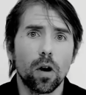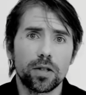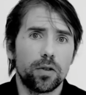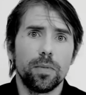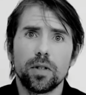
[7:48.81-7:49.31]
I
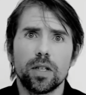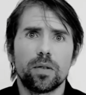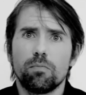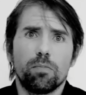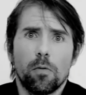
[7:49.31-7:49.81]
assume that
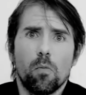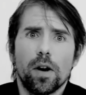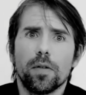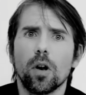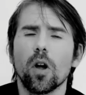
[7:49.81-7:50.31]
she's from
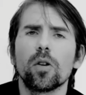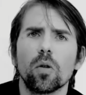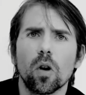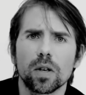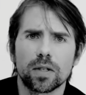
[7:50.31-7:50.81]
one of the
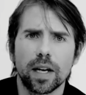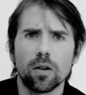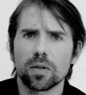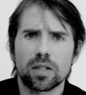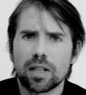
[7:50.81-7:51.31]
local hostels,